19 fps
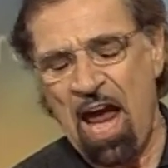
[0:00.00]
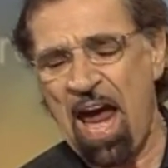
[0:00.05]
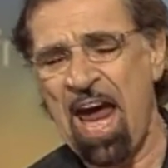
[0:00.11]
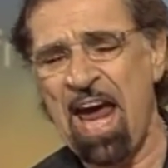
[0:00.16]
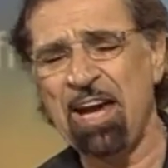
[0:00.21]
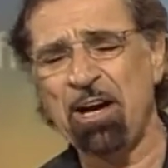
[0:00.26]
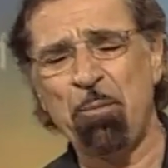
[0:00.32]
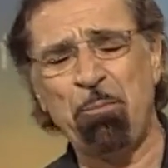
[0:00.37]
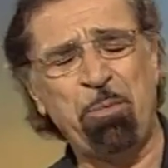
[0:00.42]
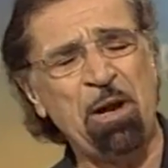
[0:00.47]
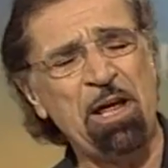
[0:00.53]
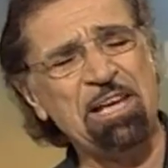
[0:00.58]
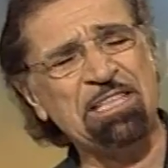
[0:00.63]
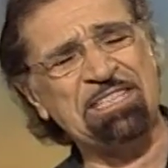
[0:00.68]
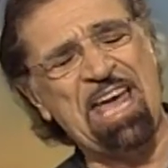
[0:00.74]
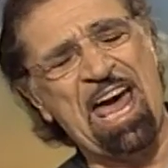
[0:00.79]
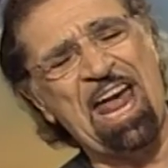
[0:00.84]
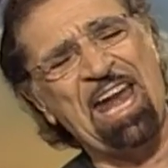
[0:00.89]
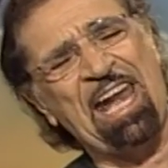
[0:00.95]
Ain't a place
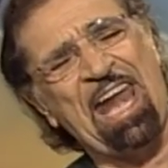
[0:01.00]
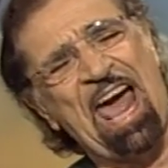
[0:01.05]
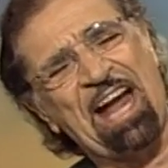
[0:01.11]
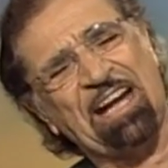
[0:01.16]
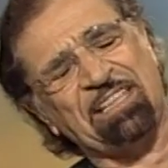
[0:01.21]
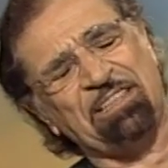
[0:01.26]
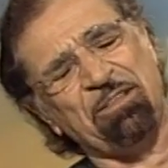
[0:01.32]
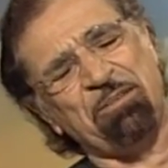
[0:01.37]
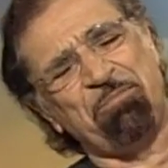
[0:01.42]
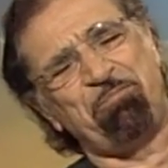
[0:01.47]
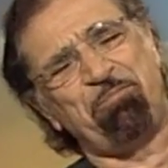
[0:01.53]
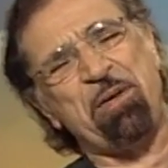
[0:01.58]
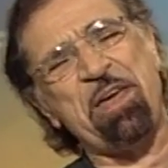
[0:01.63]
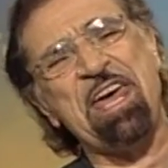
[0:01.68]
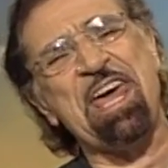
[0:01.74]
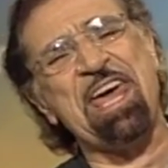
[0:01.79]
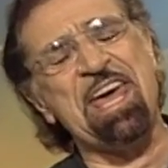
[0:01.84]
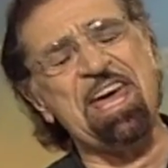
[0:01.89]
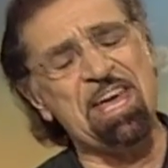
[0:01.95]
I like to
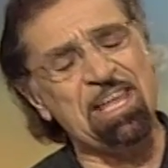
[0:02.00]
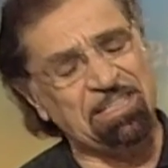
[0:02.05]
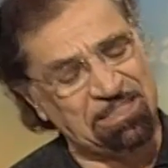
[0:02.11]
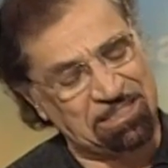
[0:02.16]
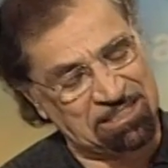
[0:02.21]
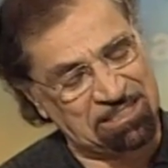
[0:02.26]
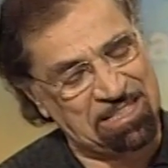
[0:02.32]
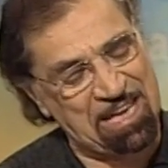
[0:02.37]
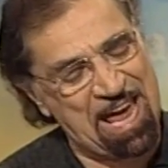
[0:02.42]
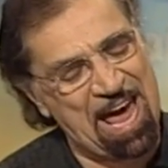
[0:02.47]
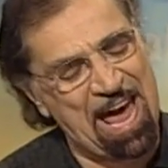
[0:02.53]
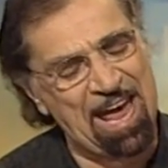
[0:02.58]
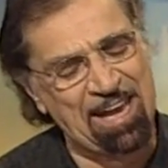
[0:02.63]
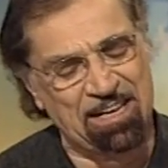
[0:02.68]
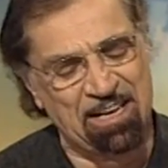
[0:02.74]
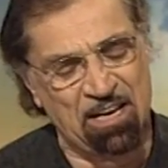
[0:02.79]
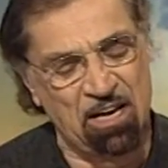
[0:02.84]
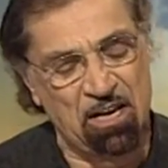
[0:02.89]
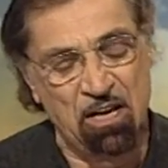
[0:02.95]
be instead,
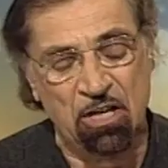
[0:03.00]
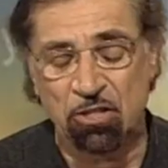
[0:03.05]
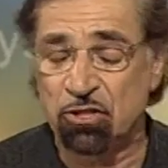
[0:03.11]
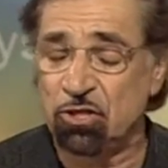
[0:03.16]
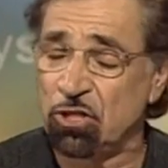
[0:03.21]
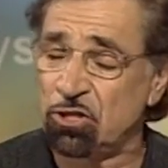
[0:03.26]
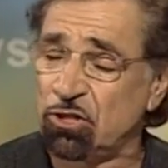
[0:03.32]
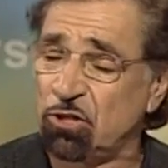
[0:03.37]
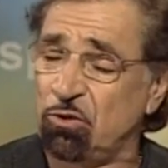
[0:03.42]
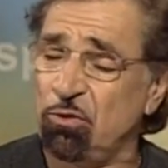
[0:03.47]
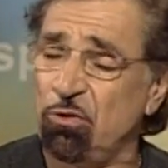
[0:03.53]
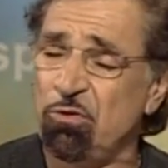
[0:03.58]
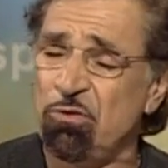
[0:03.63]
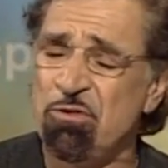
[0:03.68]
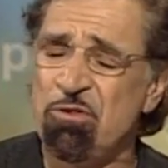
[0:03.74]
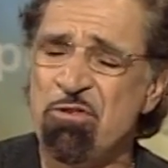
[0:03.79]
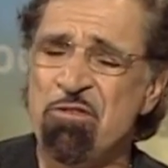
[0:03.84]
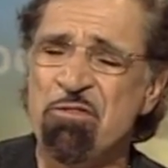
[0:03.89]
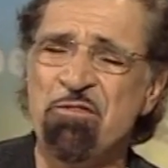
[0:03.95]
just
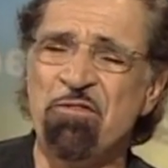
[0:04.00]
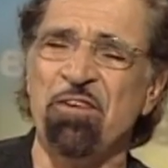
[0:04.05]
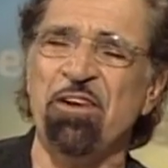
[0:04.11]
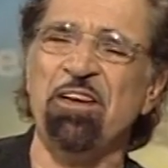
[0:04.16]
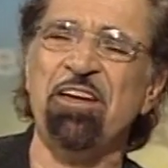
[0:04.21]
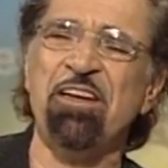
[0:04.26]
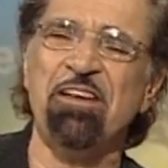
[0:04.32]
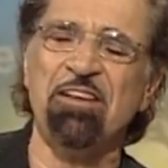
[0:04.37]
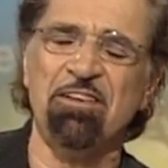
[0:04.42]
grooving